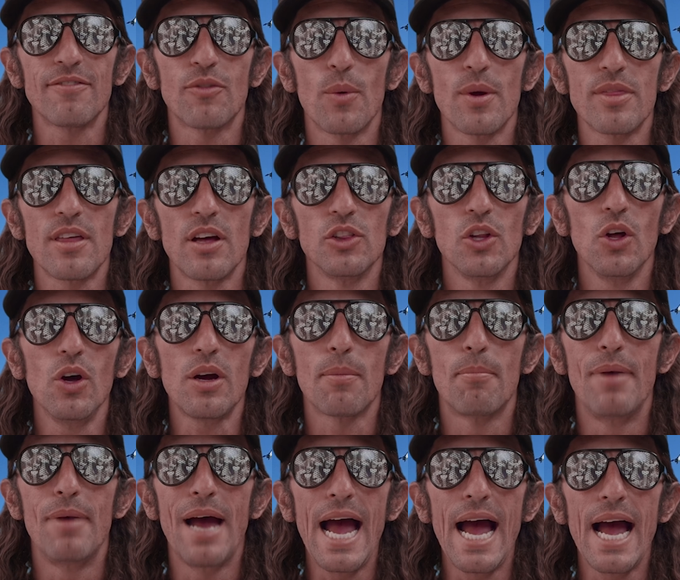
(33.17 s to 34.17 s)
with a look
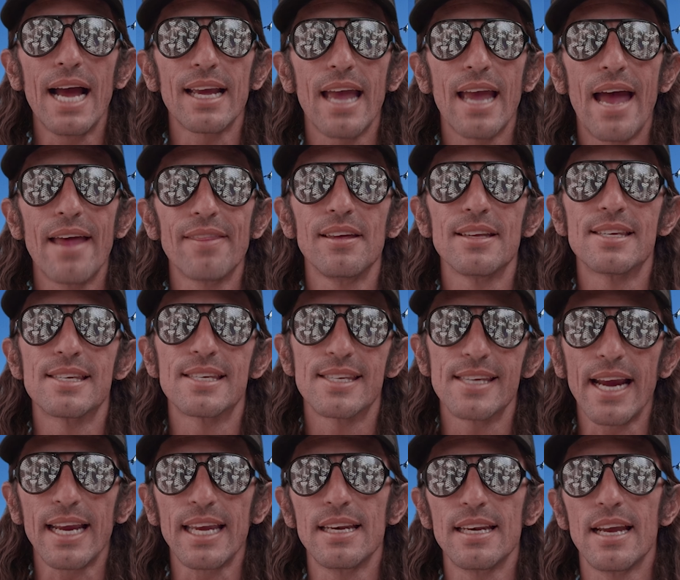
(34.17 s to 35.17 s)
back at the
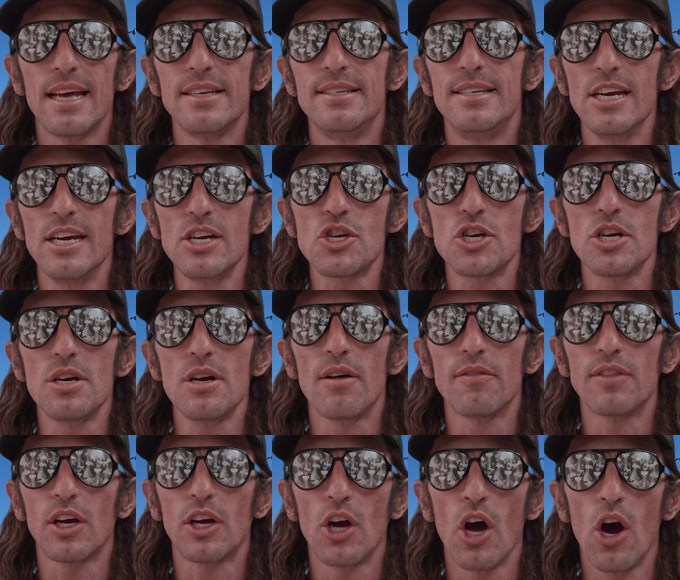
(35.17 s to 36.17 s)
second edition of
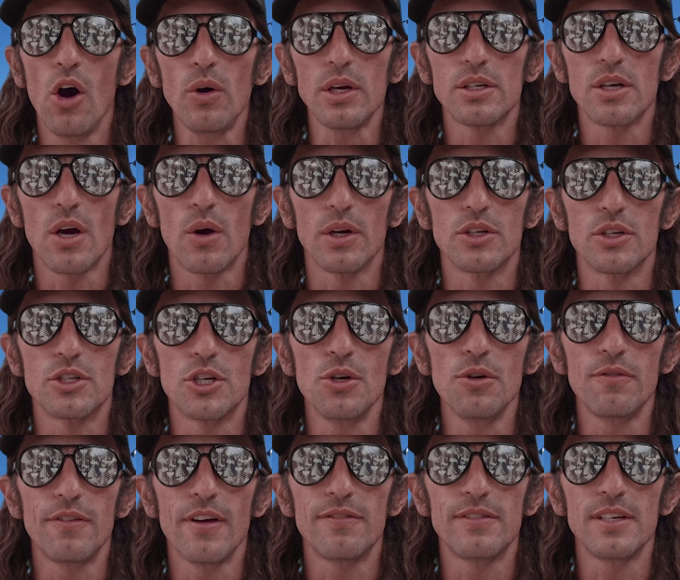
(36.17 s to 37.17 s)
the Cocodona
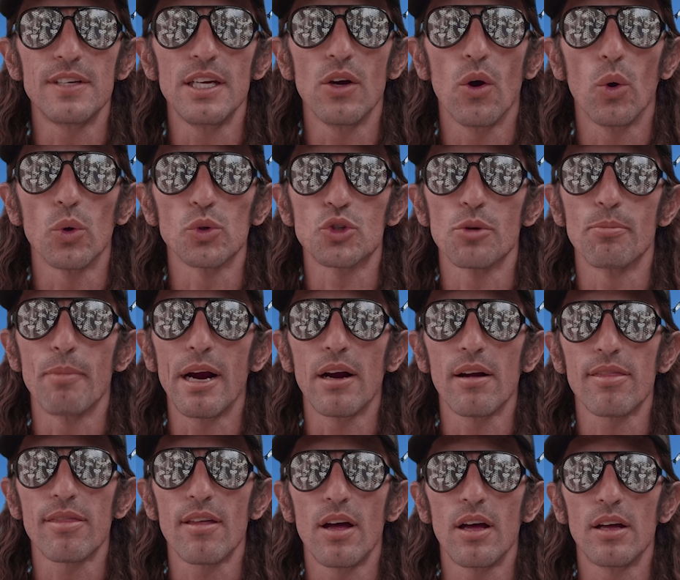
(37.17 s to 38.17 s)
250
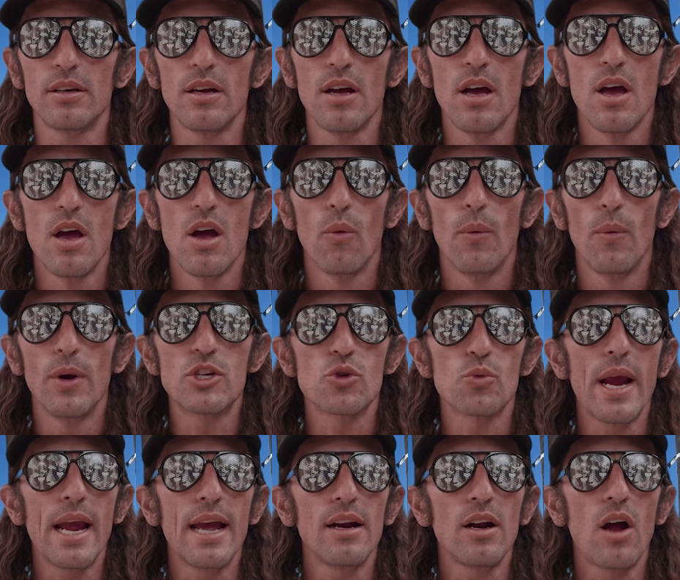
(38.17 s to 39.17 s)
Ultramarathon, which
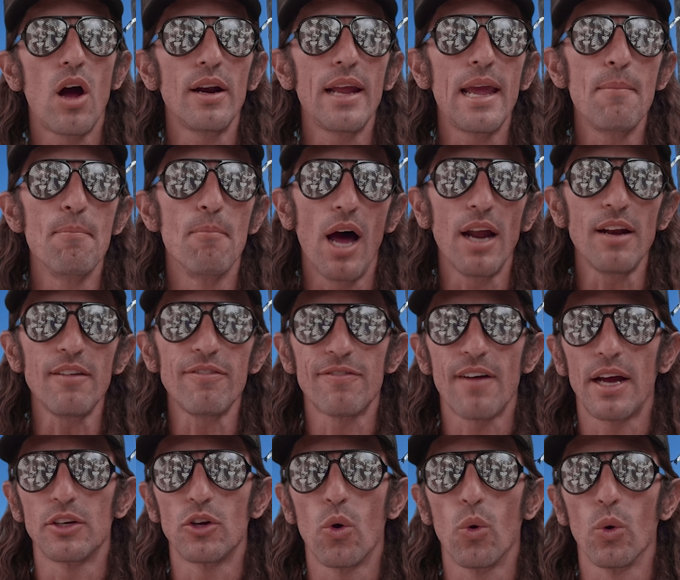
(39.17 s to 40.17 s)
ran on a
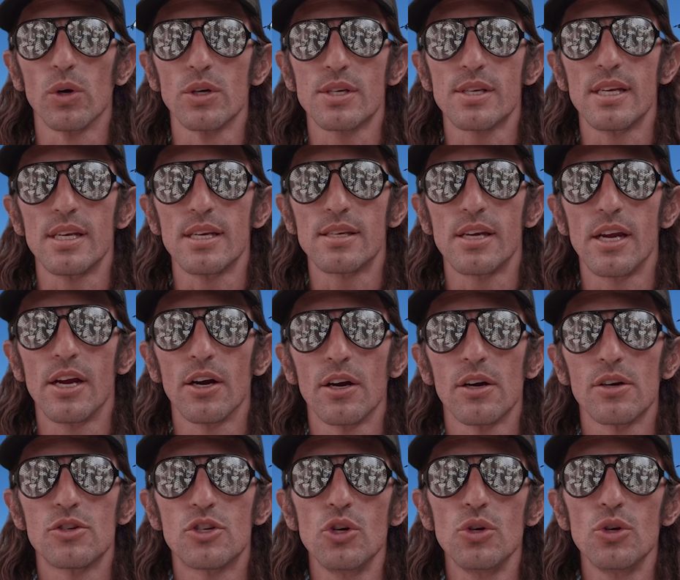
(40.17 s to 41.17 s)
modified course this year
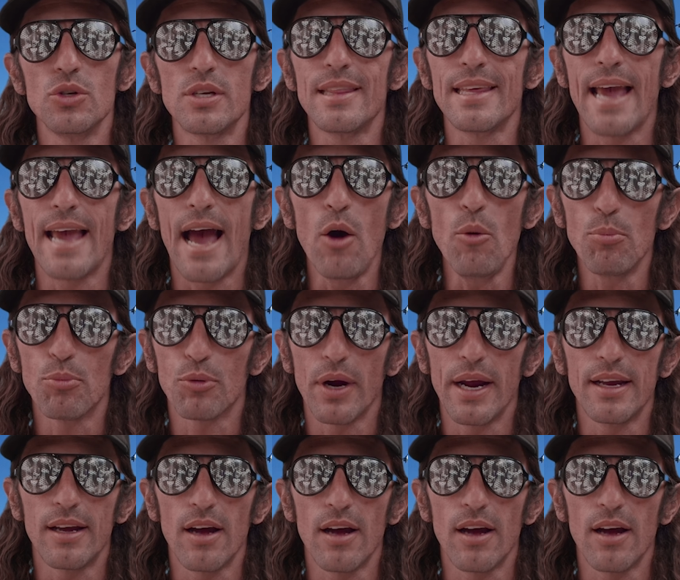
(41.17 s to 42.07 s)
due to the outbreak